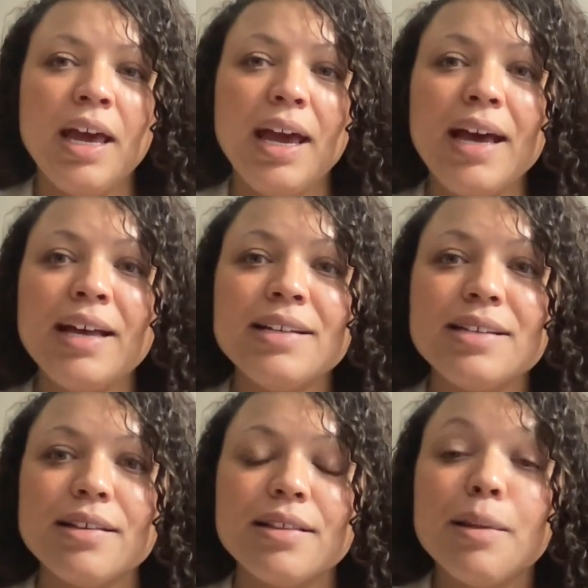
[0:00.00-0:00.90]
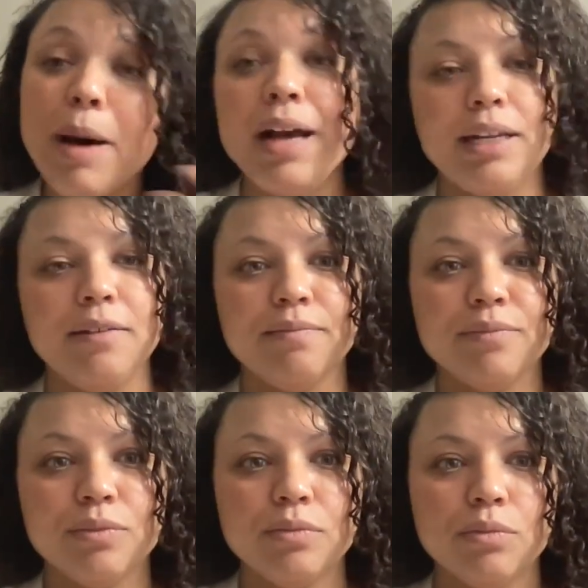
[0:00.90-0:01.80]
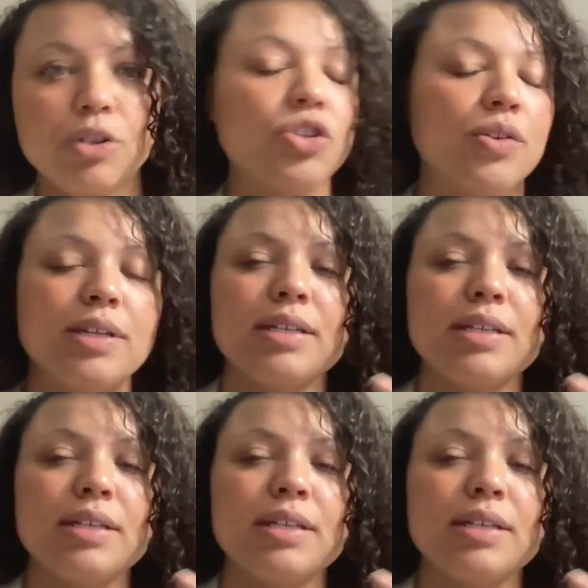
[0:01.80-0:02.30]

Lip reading: and the body, which are the